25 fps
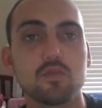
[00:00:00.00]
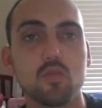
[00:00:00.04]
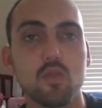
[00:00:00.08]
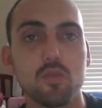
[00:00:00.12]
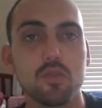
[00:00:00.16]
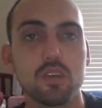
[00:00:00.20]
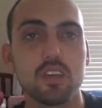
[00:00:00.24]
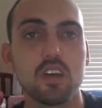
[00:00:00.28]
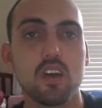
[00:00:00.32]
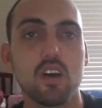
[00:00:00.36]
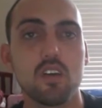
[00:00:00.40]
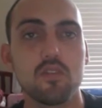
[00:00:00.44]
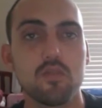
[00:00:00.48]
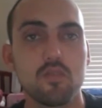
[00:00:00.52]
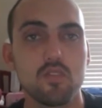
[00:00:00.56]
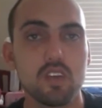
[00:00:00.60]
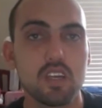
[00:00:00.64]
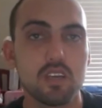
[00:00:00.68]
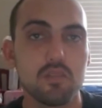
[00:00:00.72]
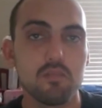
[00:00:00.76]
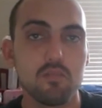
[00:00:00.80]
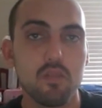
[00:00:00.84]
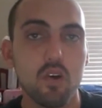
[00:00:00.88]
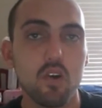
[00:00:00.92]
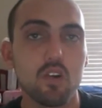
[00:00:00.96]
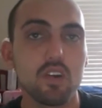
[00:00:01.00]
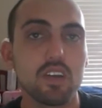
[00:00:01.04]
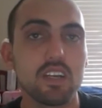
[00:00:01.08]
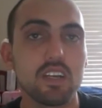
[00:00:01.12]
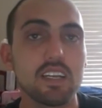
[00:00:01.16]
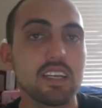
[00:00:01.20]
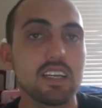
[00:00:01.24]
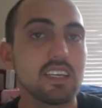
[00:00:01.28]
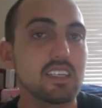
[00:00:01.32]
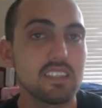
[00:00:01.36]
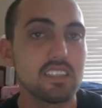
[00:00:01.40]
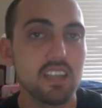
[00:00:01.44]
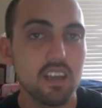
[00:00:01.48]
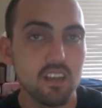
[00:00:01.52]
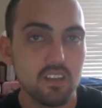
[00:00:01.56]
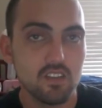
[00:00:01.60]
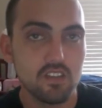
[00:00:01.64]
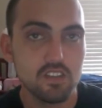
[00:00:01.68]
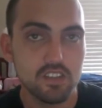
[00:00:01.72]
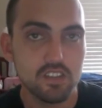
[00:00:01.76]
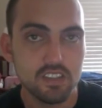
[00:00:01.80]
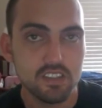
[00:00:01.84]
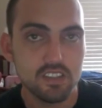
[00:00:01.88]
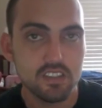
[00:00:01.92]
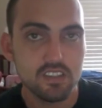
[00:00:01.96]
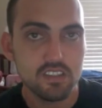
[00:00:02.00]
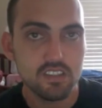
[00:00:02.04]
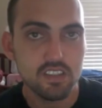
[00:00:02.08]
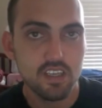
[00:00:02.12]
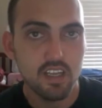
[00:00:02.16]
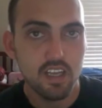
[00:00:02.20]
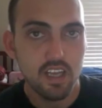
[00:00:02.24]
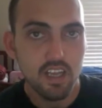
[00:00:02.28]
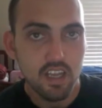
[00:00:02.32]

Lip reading: We'll be covering marketing intelligence.